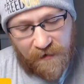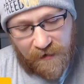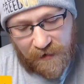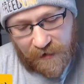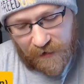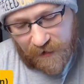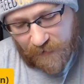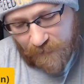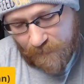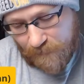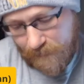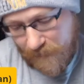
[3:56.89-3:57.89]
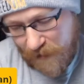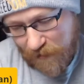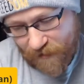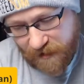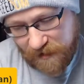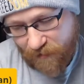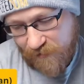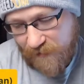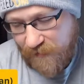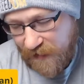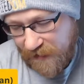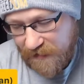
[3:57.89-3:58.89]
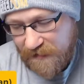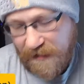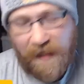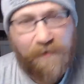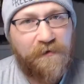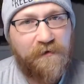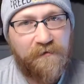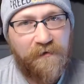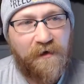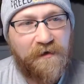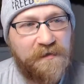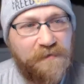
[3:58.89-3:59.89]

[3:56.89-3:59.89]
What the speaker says: screaming at the top of your lungs.